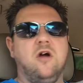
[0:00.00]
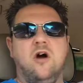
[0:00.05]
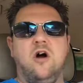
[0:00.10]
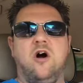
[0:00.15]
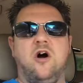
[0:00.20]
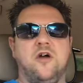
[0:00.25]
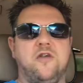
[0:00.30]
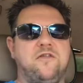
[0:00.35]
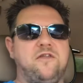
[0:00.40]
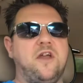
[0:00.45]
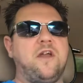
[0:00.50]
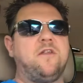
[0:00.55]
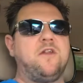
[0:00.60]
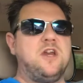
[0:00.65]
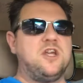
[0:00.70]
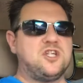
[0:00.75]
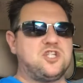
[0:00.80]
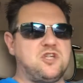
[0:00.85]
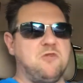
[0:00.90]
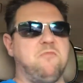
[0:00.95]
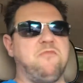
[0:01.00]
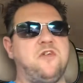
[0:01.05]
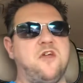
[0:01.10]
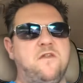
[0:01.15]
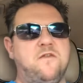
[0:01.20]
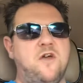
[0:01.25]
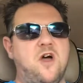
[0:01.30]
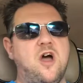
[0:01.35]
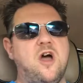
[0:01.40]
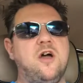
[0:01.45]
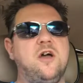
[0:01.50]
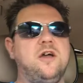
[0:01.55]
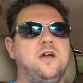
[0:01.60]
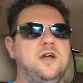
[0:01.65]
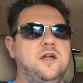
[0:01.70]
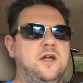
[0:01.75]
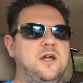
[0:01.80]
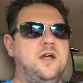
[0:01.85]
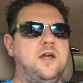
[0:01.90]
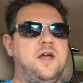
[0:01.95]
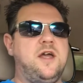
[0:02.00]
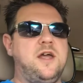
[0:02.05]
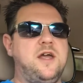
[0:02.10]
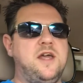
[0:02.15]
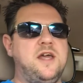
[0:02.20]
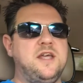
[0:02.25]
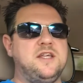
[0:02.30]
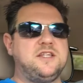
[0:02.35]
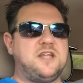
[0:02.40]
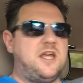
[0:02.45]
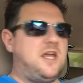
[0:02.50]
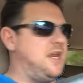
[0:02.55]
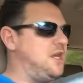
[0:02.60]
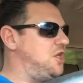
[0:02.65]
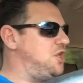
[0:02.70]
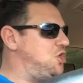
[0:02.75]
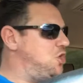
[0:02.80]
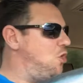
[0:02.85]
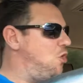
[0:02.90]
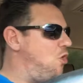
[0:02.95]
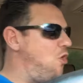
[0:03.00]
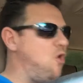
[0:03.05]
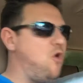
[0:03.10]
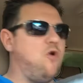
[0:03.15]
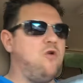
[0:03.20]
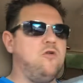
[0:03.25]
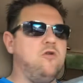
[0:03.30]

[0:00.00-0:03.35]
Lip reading: I think that it's something that is in your